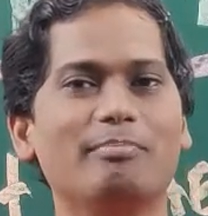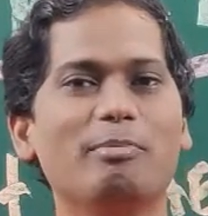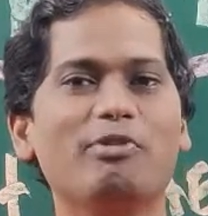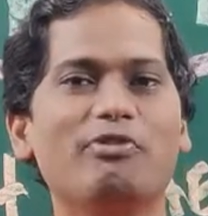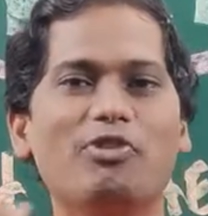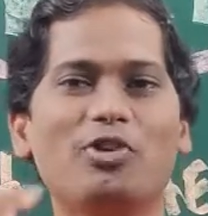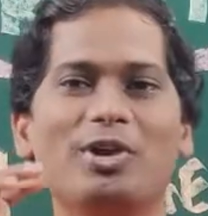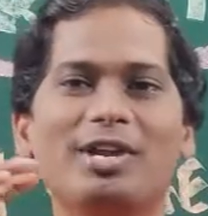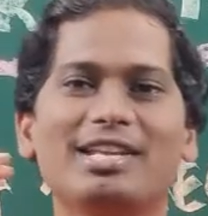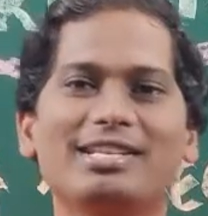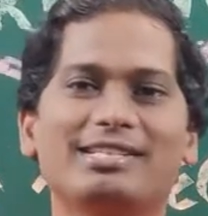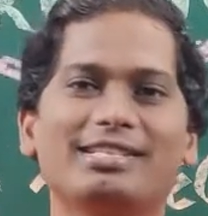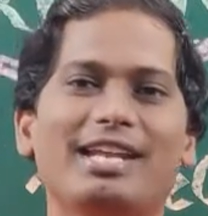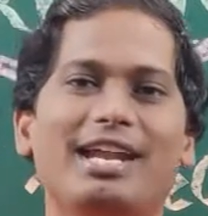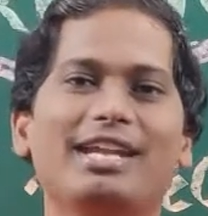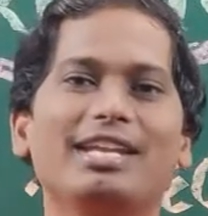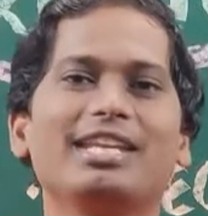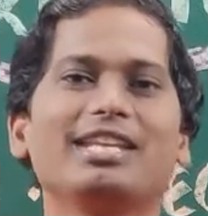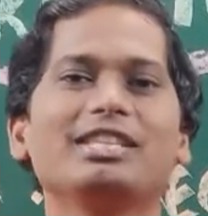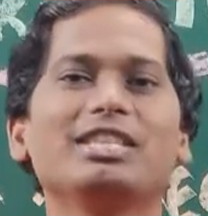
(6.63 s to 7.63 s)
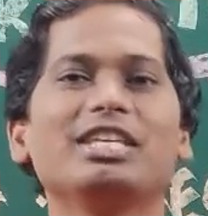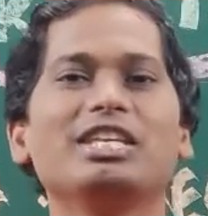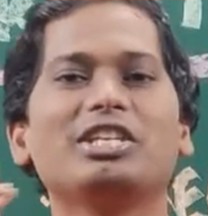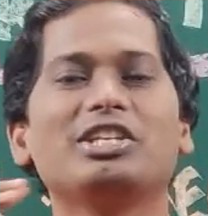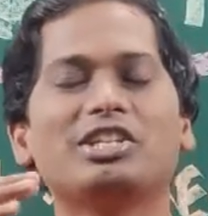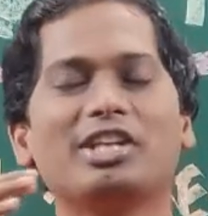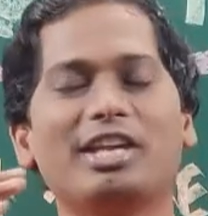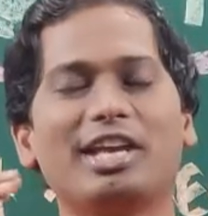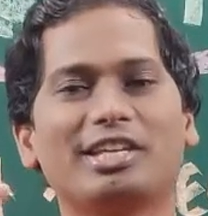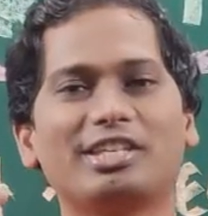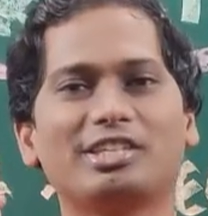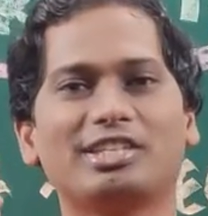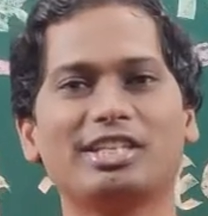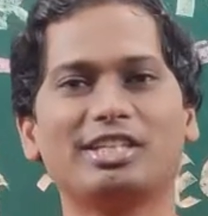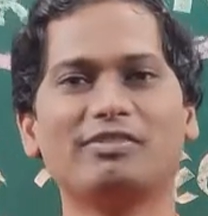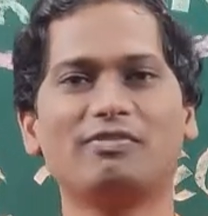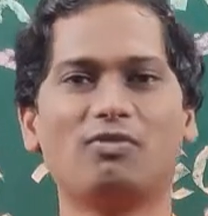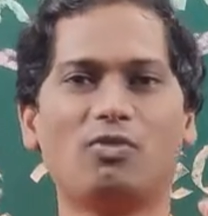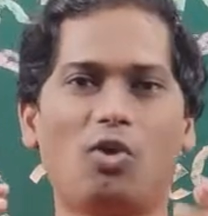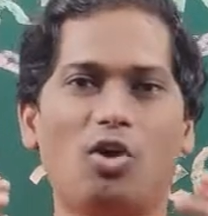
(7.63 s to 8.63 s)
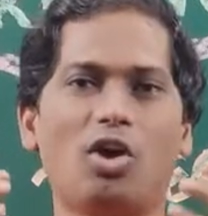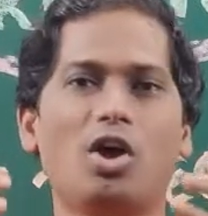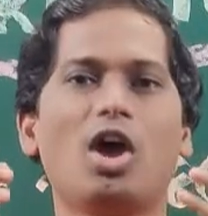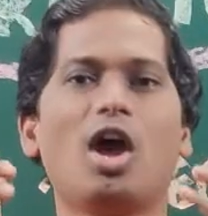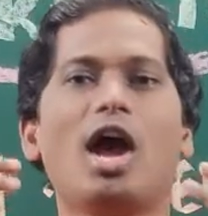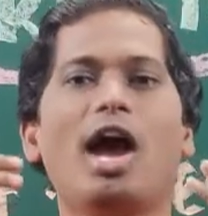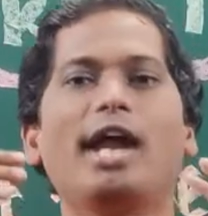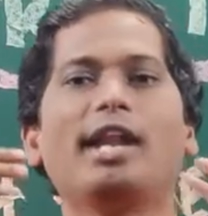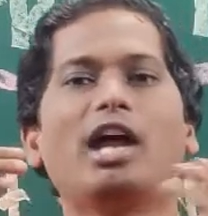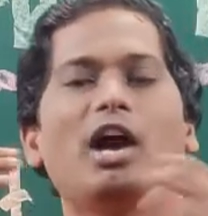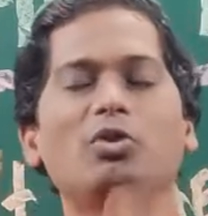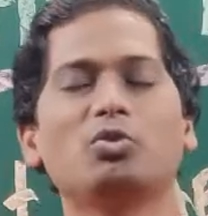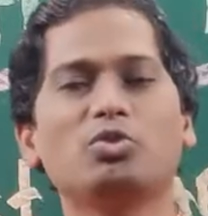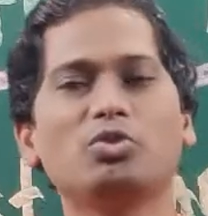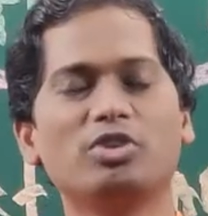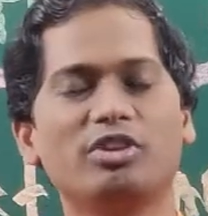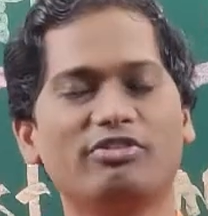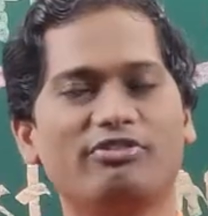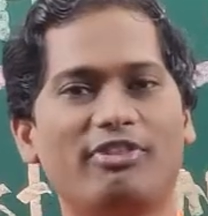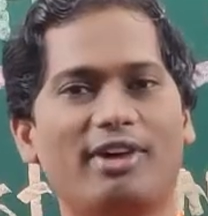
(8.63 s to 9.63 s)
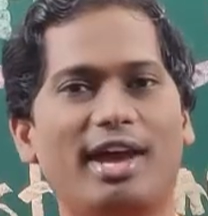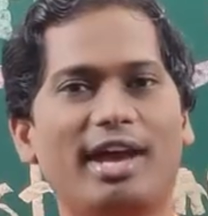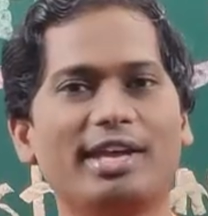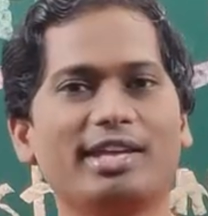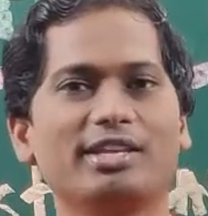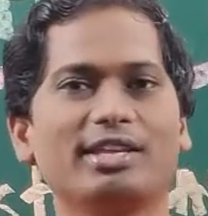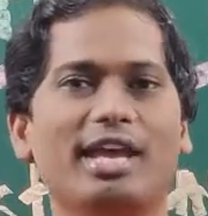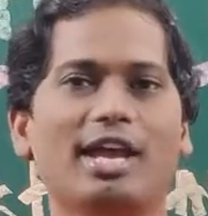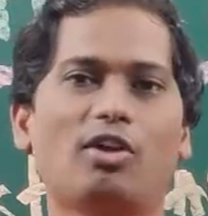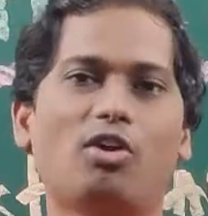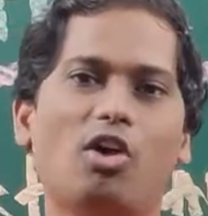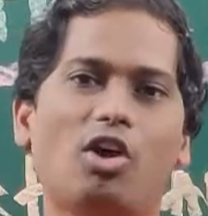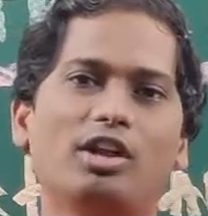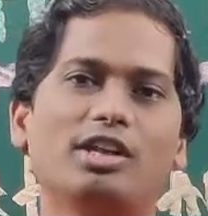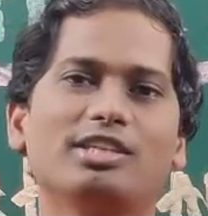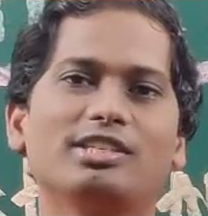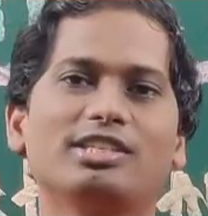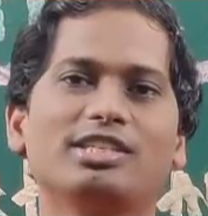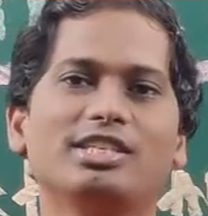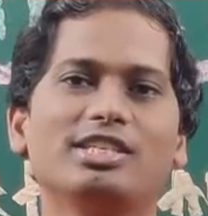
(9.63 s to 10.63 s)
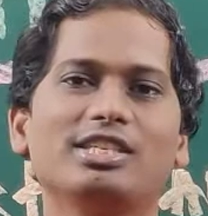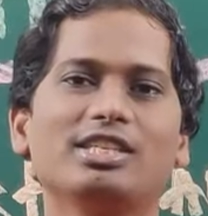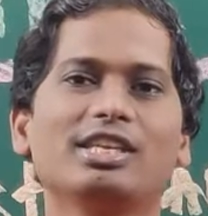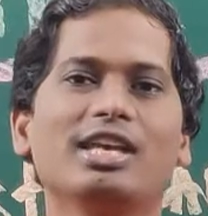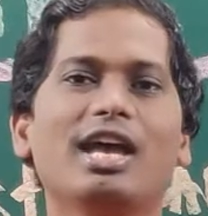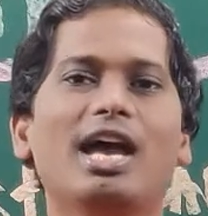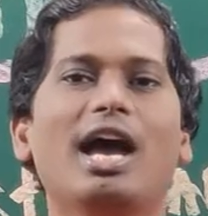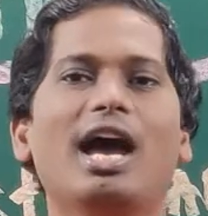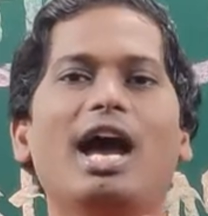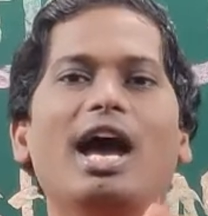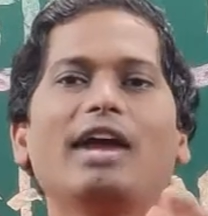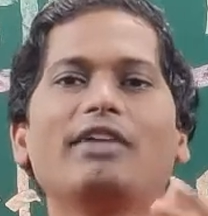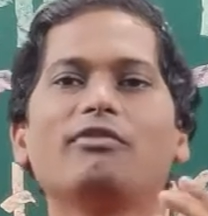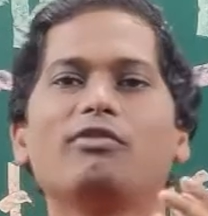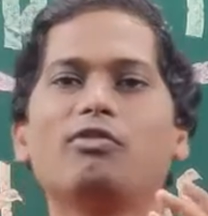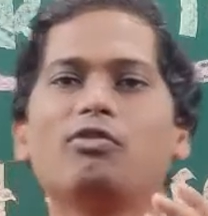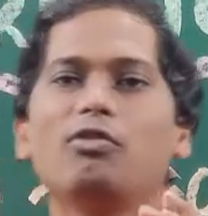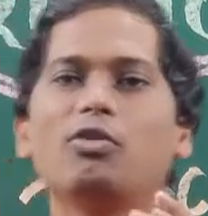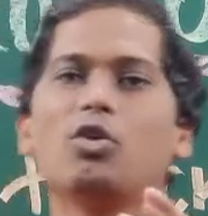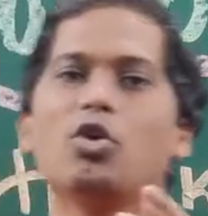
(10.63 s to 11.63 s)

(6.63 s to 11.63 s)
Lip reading: Before understanding the introduction and how to define ecology and